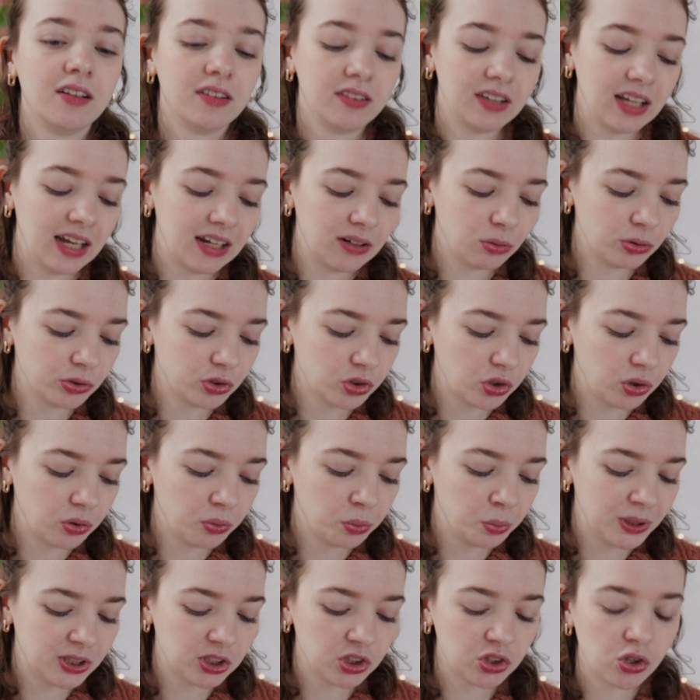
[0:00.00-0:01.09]
Then also
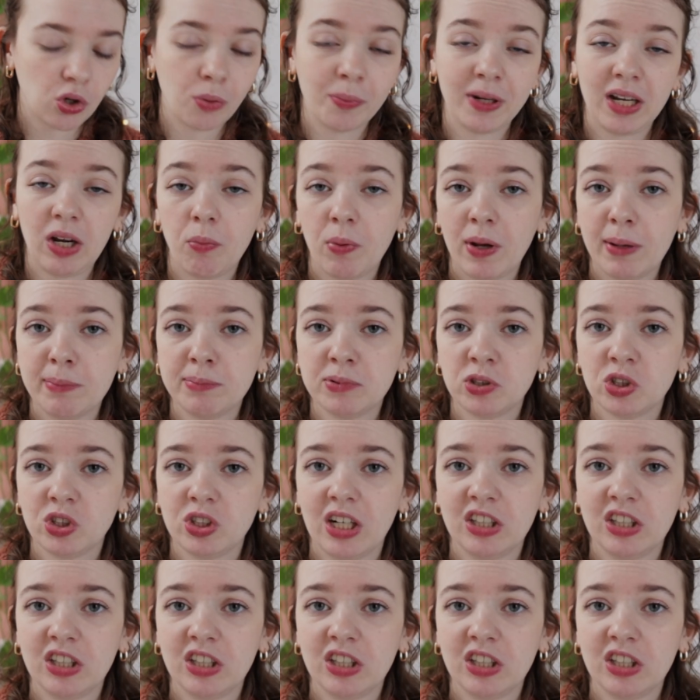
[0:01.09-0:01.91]
with so many WIPs,